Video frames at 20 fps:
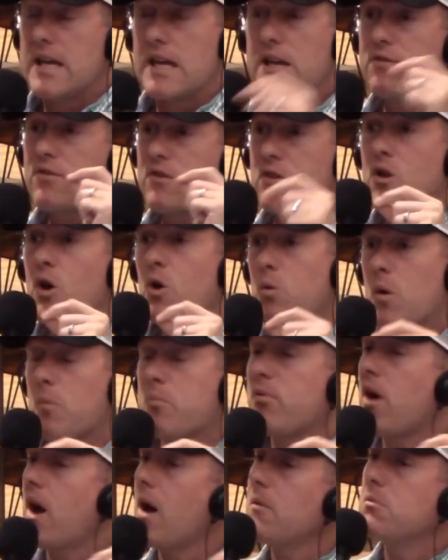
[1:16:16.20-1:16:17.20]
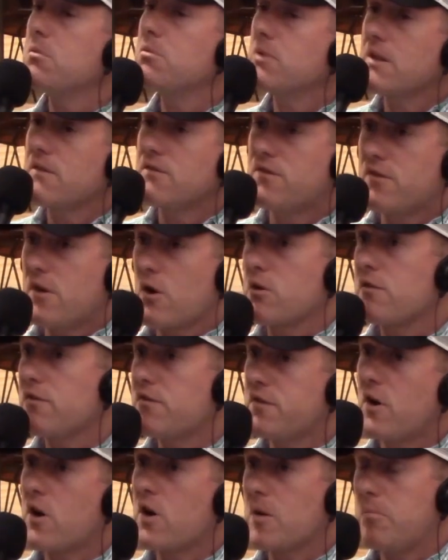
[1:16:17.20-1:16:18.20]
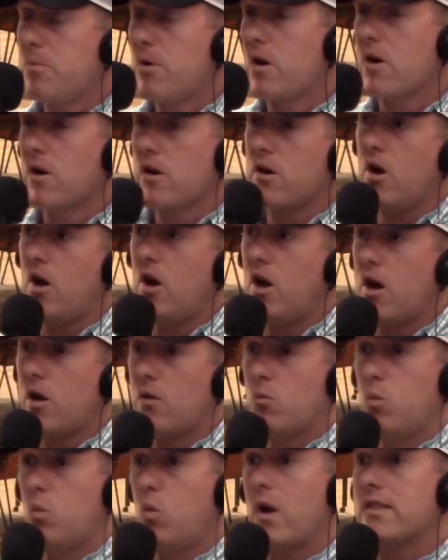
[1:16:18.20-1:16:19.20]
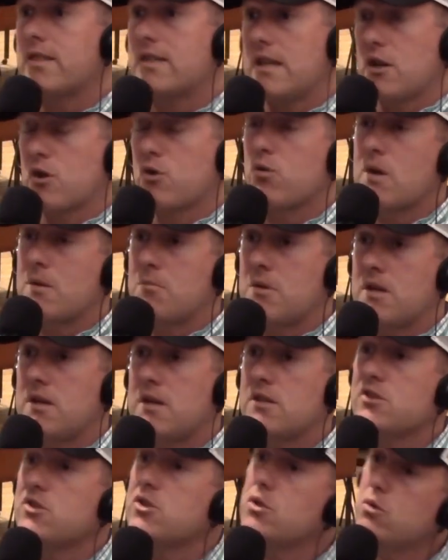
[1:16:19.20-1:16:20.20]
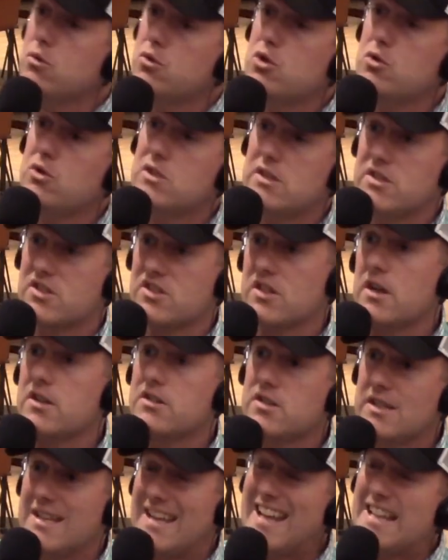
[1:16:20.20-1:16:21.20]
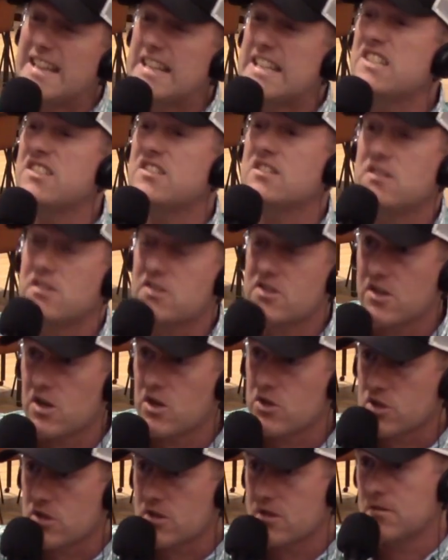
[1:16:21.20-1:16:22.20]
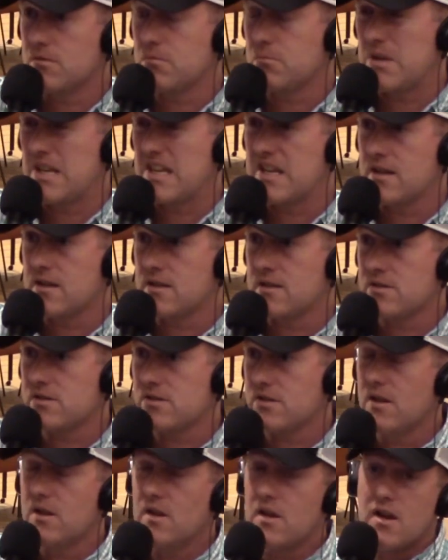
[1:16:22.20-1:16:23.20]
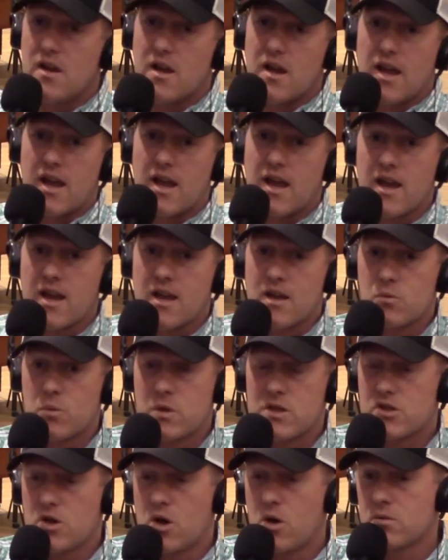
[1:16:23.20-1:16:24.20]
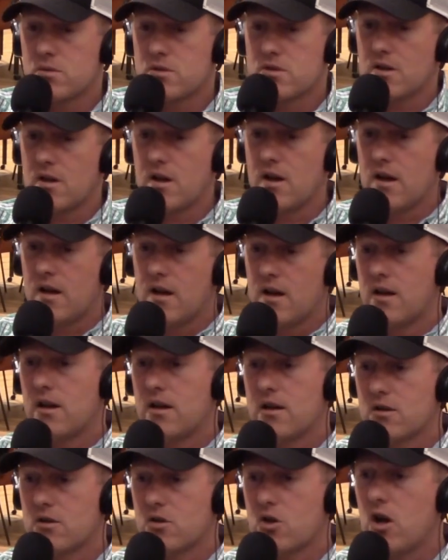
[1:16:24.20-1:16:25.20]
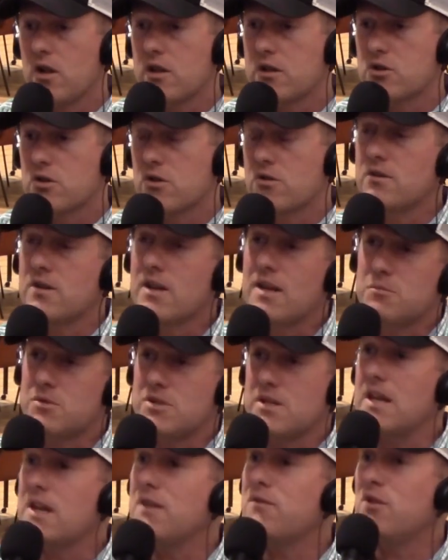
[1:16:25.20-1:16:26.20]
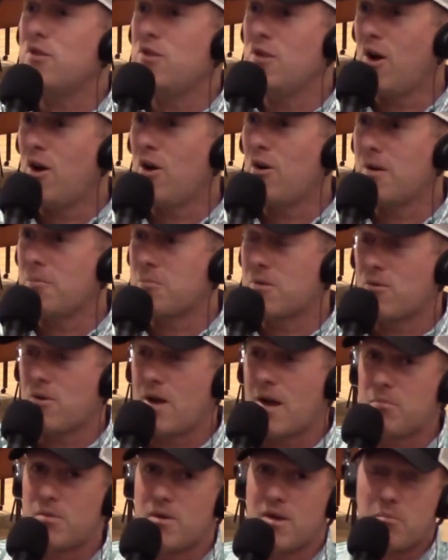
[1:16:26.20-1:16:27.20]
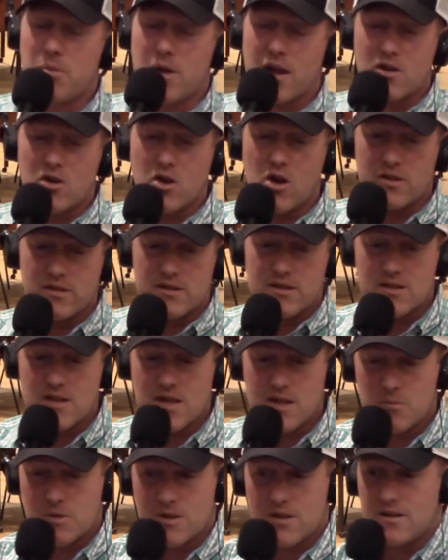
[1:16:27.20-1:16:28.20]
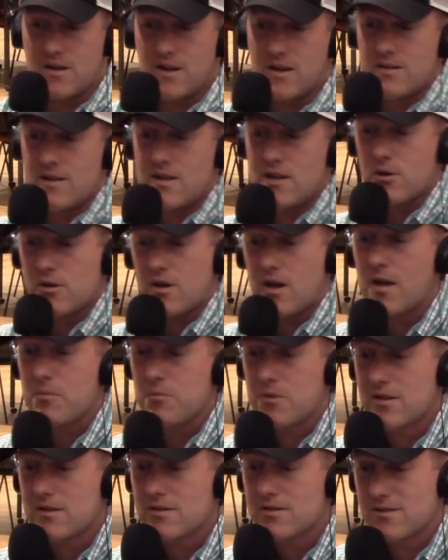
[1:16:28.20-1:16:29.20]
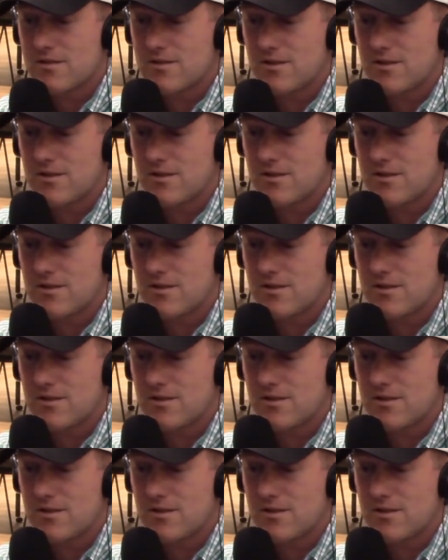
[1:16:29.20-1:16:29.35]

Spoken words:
Even though we're probably very far apart on what the agreement is to discuss it, at least the discussion begins, and we don't call each other names. Even though, I'm going to wrap it up, I called Nadeem a neo-communist.